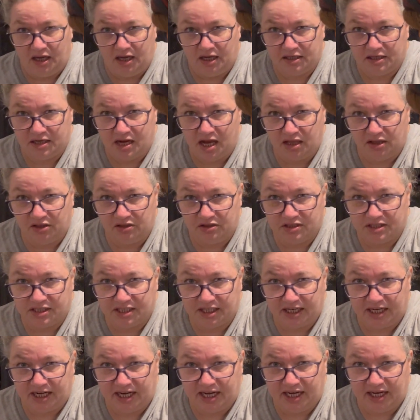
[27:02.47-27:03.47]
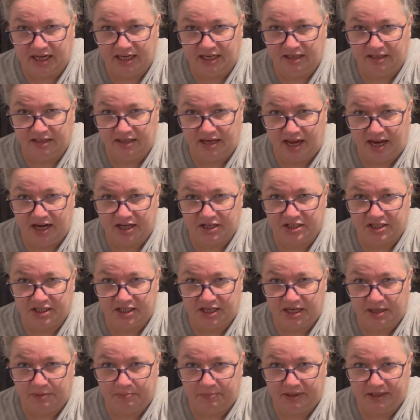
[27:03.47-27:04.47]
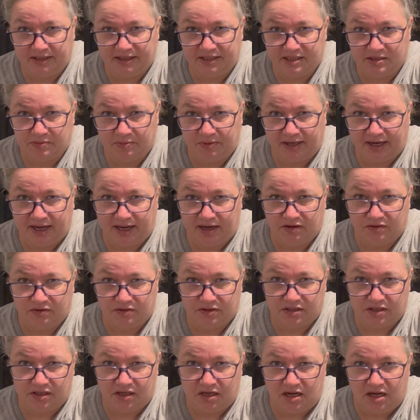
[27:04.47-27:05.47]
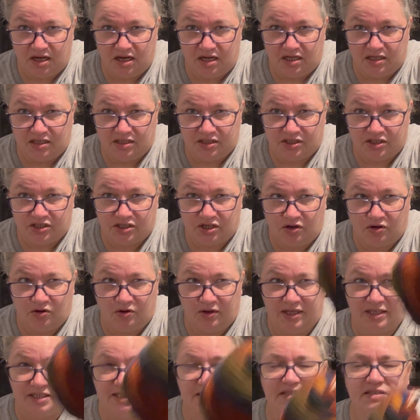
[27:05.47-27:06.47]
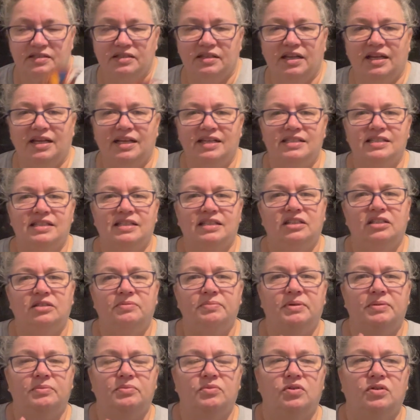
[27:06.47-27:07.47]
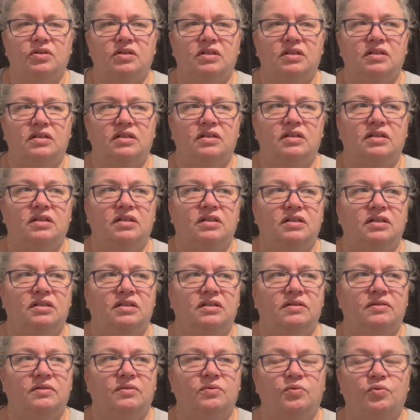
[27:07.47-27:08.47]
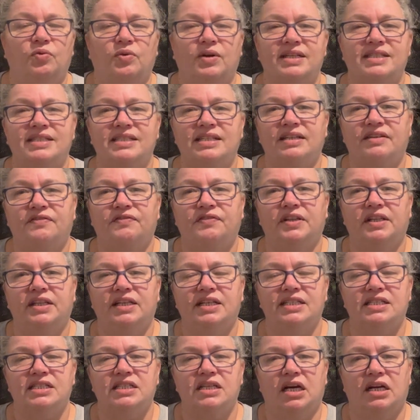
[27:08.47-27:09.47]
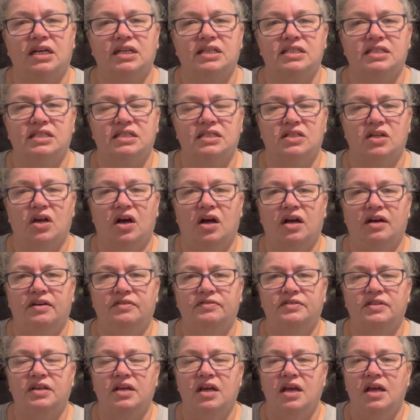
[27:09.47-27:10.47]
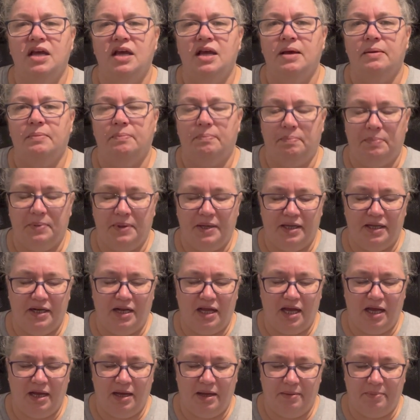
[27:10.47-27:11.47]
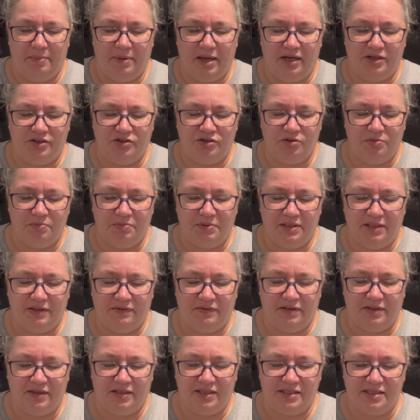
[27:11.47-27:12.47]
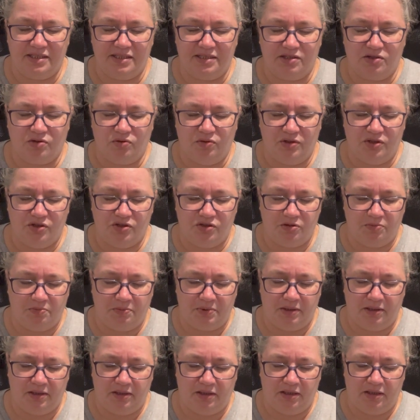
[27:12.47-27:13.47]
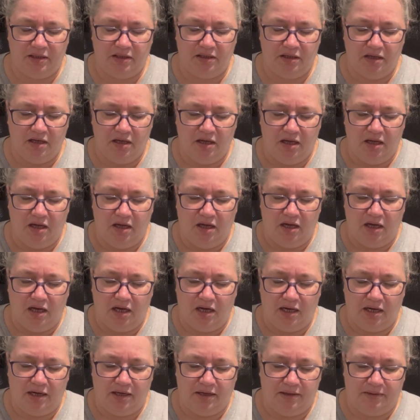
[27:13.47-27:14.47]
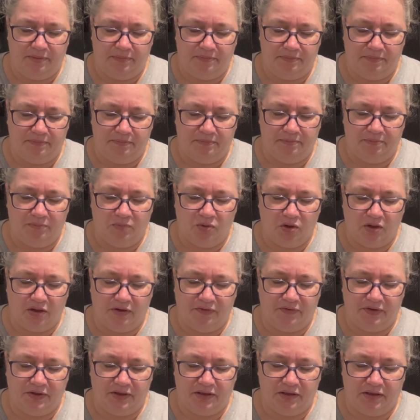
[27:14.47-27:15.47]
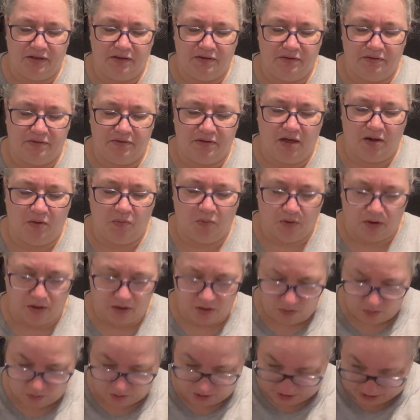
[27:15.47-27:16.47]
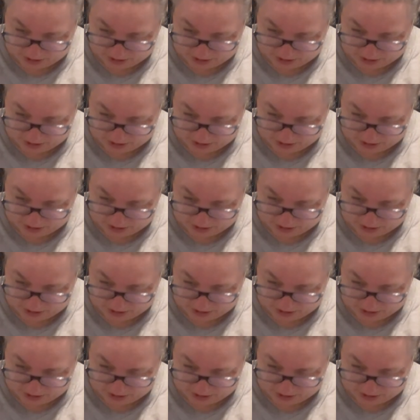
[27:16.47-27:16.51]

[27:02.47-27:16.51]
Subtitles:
colors that he picked this one out. So it's a little bit more rustic feeling. It's not as soft, but I do believe that this is going to be more of a workhorse